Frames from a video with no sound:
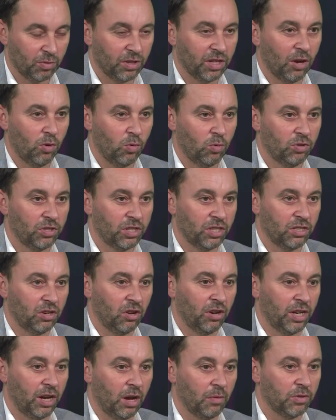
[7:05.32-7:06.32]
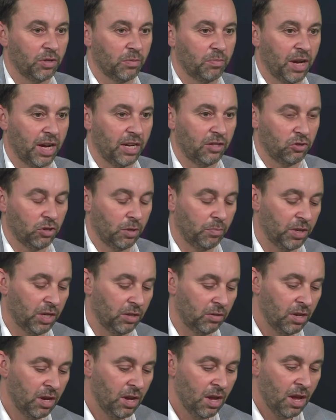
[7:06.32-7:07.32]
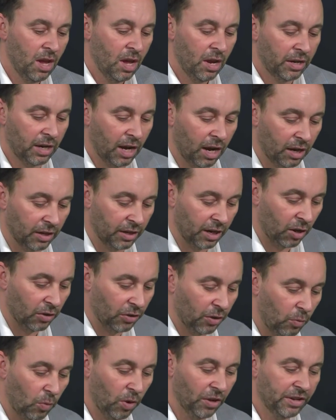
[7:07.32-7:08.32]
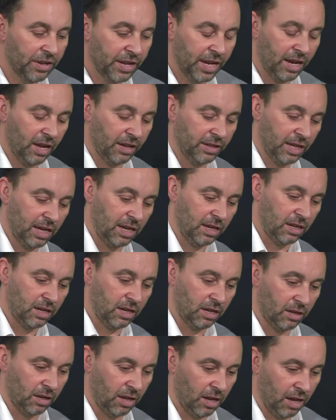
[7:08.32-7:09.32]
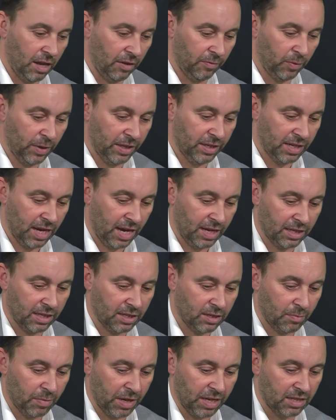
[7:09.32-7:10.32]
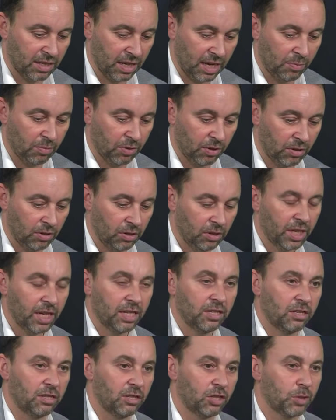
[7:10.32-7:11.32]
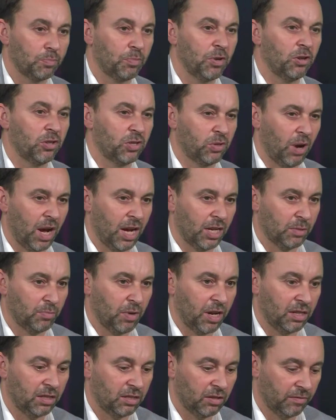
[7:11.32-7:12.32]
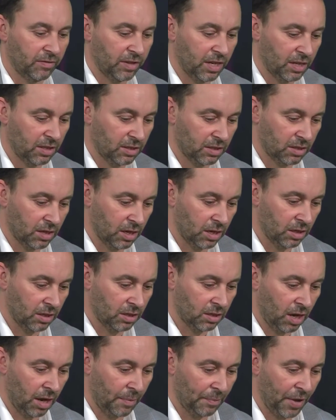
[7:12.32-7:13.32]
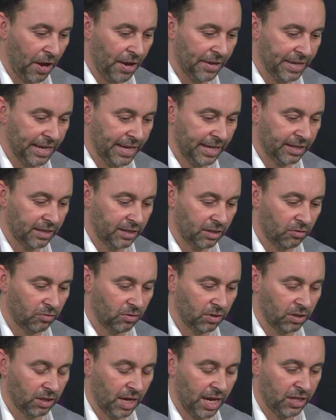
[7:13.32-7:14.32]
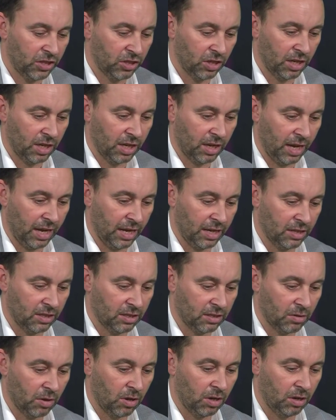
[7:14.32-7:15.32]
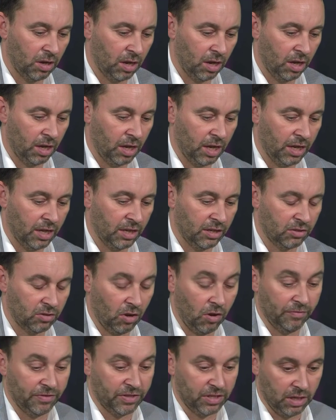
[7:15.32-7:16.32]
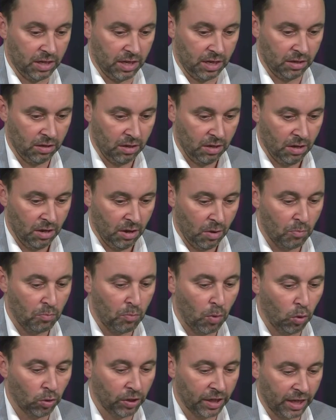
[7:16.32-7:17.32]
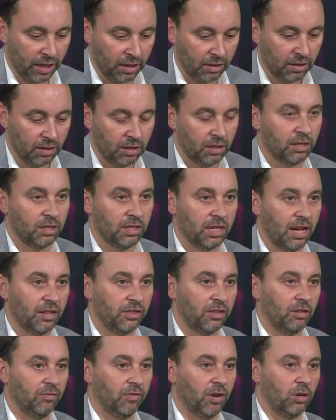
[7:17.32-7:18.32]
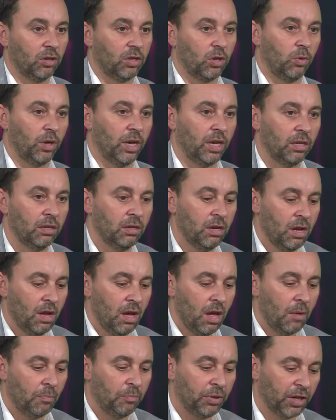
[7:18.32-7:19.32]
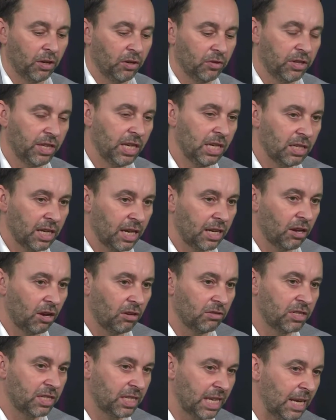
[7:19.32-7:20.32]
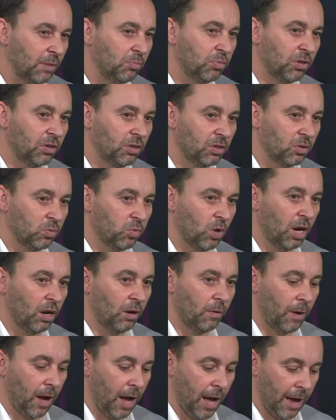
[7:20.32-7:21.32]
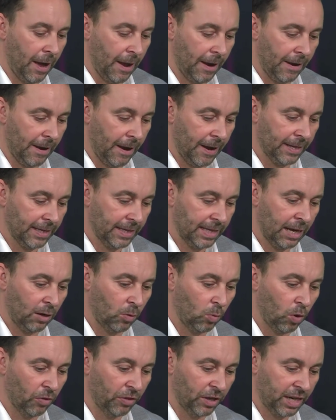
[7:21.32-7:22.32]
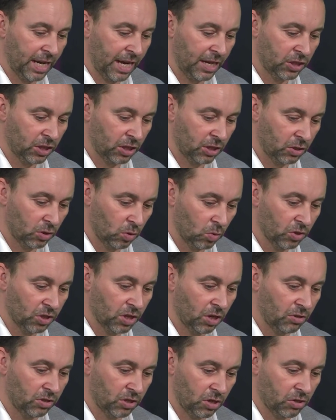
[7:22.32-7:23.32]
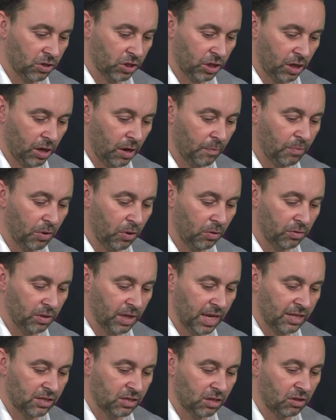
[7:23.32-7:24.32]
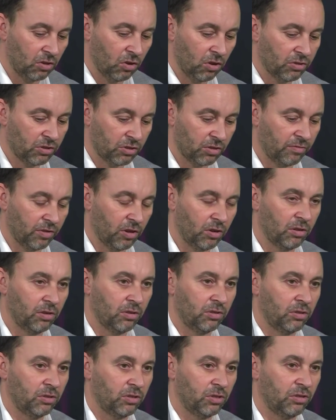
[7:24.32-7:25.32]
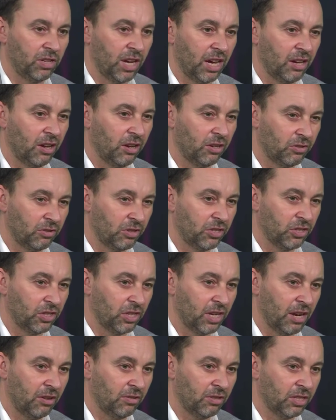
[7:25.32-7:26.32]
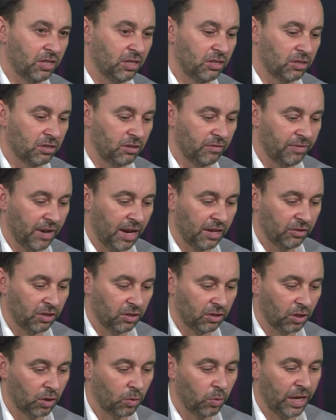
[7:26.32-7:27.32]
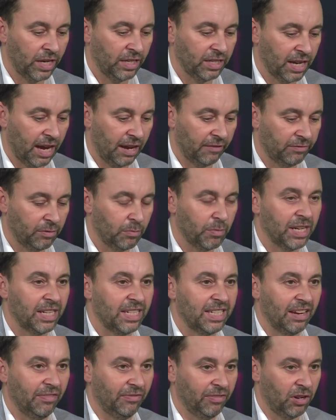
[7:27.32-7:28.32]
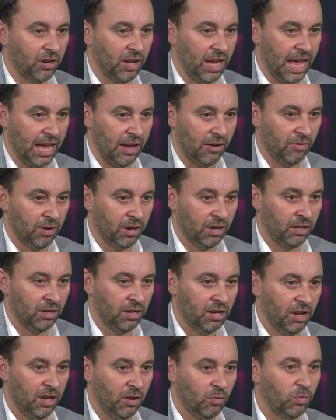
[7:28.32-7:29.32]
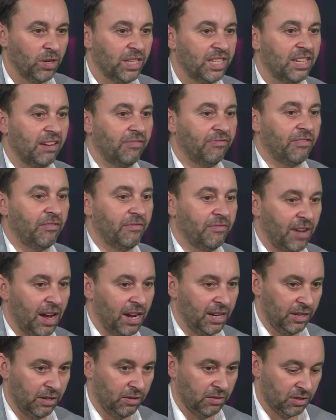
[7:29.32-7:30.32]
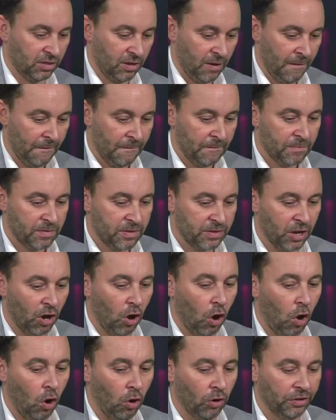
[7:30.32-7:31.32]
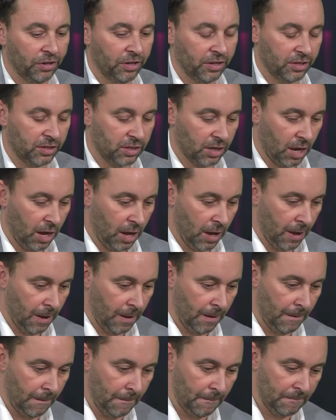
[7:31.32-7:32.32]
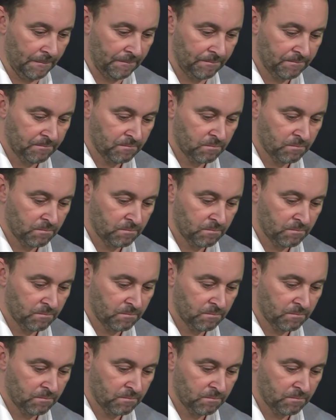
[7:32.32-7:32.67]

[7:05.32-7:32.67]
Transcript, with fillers: with their horses lining up to pay tribute. Now, now the one thing I think, uh, if we take this a bit deeper and look into the spiritual aspect of this, that um, I think the nation is uh, is obviously mourning the death of our Queen. But I think it goes deeper as well. And I think what the nation is also touching upon is the loss of our Judeo Christian heritage, the fact that the Queen came from a different era with different values that honoured. Um,